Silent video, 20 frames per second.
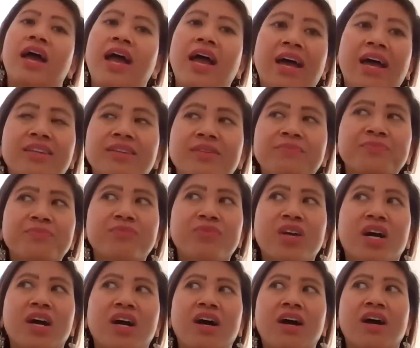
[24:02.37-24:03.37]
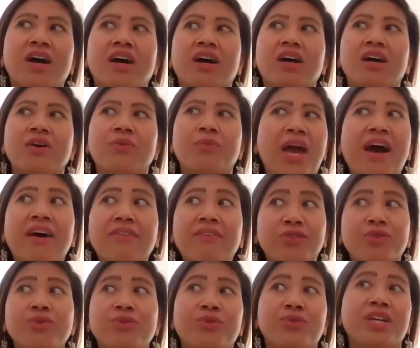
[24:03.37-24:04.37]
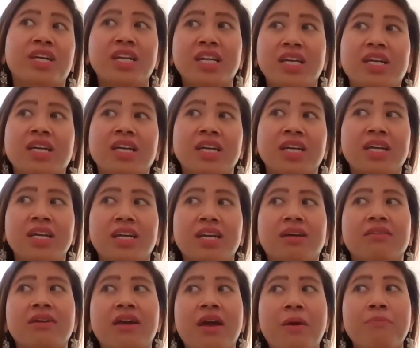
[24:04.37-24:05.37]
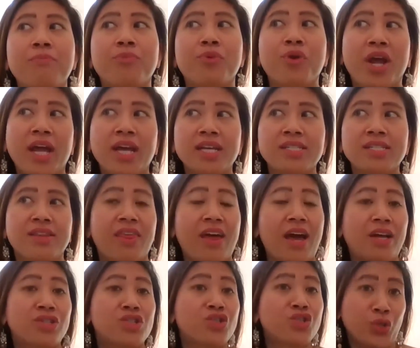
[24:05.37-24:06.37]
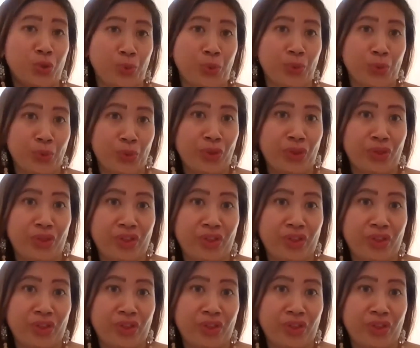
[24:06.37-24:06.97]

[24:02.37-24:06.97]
And we have to really embrace that truth